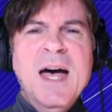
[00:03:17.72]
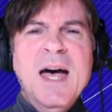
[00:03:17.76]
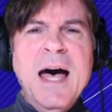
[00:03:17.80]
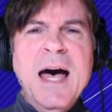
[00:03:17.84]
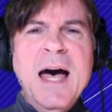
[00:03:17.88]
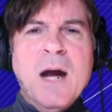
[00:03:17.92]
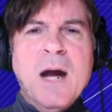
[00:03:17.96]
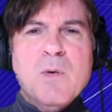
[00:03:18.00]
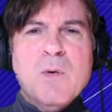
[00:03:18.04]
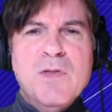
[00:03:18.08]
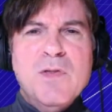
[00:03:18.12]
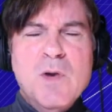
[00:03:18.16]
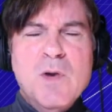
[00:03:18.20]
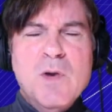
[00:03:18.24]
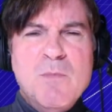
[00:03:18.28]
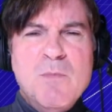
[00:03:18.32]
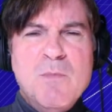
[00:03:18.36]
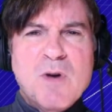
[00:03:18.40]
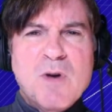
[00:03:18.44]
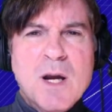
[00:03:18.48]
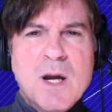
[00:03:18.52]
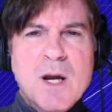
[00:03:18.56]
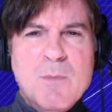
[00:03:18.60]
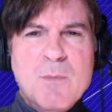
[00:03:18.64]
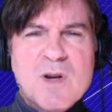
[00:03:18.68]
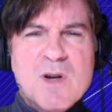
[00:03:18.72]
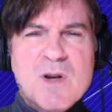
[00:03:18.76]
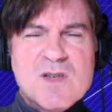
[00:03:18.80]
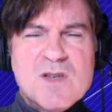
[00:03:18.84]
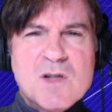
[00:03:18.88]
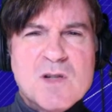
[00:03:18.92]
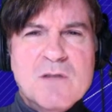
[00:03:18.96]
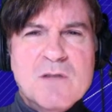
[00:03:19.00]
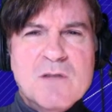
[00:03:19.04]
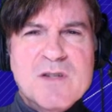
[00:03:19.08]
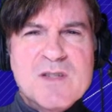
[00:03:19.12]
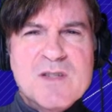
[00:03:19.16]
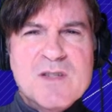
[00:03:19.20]
Our third primary
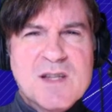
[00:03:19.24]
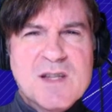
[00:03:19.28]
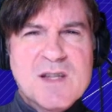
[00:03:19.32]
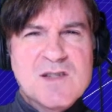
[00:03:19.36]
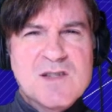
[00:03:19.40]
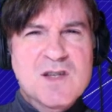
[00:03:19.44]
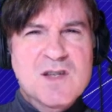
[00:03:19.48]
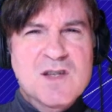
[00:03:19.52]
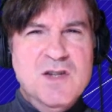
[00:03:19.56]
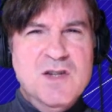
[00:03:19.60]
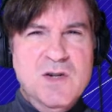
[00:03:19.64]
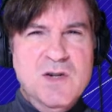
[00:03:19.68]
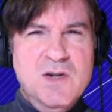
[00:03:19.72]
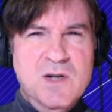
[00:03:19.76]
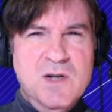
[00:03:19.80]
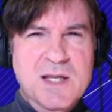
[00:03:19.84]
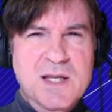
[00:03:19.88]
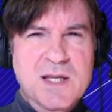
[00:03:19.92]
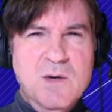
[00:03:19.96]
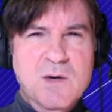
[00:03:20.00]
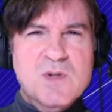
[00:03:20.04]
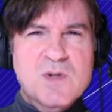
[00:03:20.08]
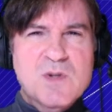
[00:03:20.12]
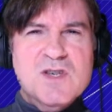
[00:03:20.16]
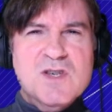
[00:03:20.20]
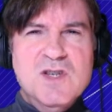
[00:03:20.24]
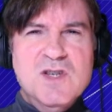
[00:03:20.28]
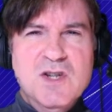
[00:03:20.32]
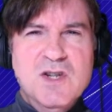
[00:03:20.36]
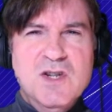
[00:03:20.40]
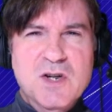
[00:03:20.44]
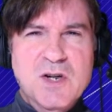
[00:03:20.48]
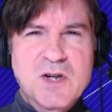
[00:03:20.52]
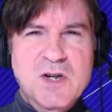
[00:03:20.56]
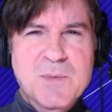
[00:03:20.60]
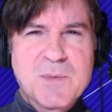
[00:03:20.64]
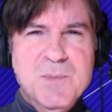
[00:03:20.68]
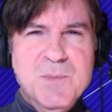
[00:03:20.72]
service is security or
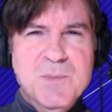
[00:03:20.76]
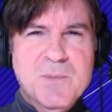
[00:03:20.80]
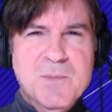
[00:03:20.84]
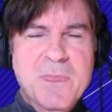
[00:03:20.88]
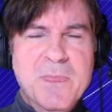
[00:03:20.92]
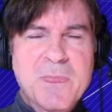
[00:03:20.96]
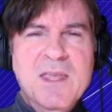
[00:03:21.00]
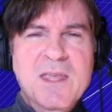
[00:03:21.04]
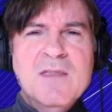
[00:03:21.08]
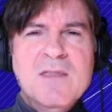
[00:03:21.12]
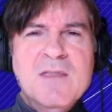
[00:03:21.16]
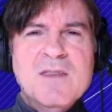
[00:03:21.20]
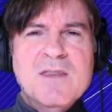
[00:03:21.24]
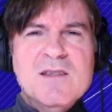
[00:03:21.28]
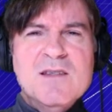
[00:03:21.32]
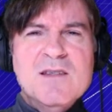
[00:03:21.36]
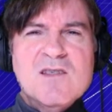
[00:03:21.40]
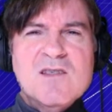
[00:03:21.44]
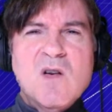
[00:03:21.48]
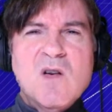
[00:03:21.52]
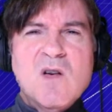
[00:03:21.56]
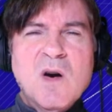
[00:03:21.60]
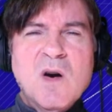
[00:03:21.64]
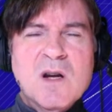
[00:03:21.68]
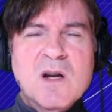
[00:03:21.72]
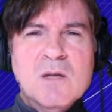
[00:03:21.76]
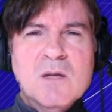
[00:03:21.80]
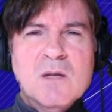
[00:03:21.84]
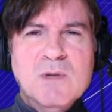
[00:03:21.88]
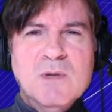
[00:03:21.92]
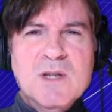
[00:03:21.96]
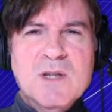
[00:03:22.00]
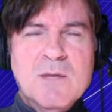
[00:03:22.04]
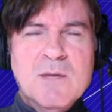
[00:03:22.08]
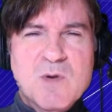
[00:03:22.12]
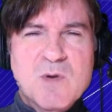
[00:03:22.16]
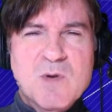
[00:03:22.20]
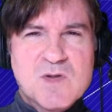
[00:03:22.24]
secure. This is
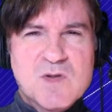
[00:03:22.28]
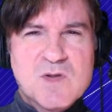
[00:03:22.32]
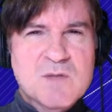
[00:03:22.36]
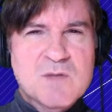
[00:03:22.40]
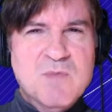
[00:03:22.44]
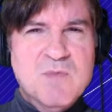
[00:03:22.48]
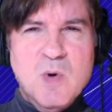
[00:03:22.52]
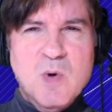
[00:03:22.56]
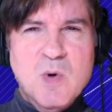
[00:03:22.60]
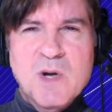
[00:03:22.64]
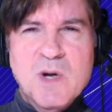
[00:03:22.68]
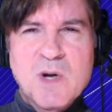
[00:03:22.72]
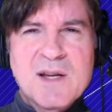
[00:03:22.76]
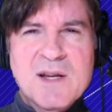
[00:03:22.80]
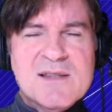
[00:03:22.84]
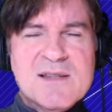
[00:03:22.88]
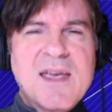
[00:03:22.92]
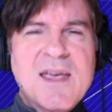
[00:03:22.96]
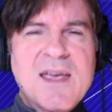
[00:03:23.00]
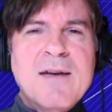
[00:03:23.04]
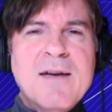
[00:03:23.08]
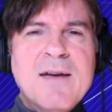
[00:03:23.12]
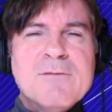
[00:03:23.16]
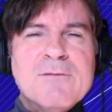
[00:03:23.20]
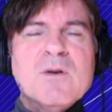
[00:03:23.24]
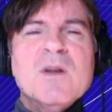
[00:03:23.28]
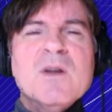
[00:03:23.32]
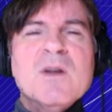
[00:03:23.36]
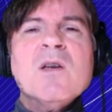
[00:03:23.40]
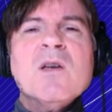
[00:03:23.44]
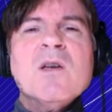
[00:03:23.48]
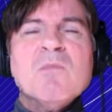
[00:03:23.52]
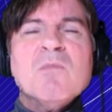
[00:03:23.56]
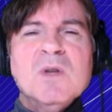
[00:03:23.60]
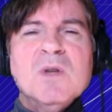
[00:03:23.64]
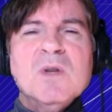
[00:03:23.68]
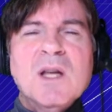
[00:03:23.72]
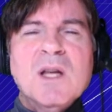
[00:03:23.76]
arguably the most important as every
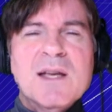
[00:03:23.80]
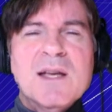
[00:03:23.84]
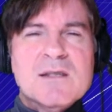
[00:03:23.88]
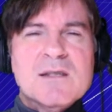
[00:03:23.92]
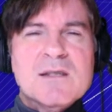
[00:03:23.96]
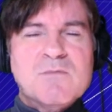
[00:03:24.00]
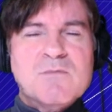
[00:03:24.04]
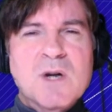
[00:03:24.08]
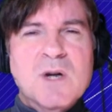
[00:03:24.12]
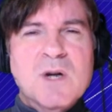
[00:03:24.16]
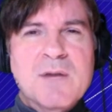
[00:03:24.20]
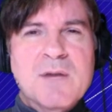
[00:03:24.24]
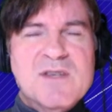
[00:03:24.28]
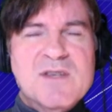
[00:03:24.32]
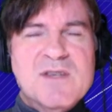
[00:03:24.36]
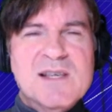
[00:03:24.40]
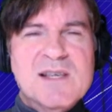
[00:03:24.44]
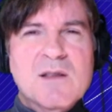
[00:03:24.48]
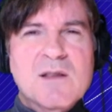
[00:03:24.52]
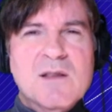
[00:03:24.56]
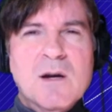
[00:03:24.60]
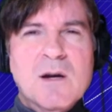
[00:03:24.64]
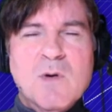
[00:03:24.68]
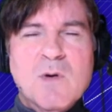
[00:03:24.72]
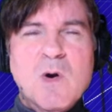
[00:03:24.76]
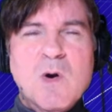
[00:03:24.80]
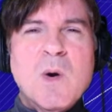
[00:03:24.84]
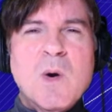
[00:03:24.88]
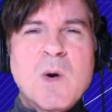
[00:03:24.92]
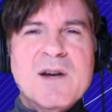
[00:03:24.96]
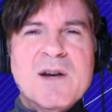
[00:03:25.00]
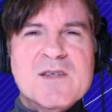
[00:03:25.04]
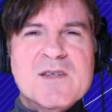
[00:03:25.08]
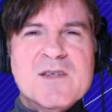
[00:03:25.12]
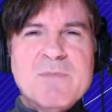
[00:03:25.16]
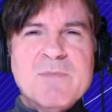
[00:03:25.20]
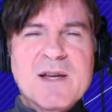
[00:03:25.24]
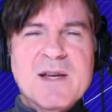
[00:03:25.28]
compliance privacy law
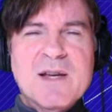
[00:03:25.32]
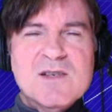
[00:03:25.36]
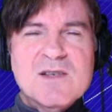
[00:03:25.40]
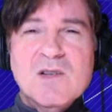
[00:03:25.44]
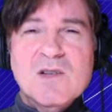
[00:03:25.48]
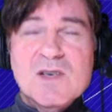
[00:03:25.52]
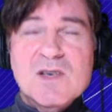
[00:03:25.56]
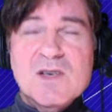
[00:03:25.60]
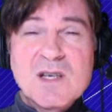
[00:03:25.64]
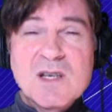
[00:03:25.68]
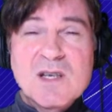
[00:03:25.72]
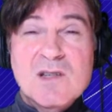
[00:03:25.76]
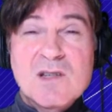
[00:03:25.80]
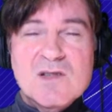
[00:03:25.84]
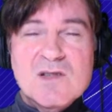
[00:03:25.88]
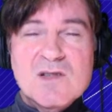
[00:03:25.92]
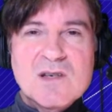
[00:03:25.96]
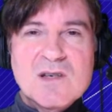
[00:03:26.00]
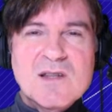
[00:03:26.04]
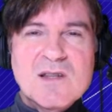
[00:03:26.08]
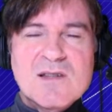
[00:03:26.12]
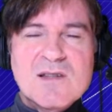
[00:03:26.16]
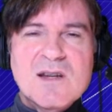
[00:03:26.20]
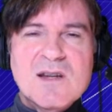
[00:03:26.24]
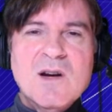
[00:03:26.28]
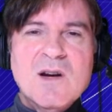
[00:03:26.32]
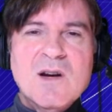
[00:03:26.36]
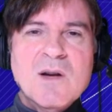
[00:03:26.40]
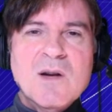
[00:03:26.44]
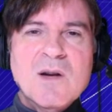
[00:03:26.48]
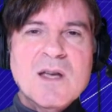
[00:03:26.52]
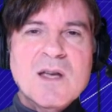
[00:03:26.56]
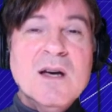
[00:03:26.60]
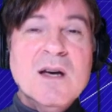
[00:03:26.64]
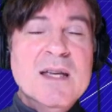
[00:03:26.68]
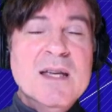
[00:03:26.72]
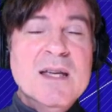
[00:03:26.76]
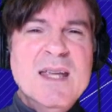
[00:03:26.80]
requires special attention to this
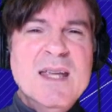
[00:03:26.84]
area.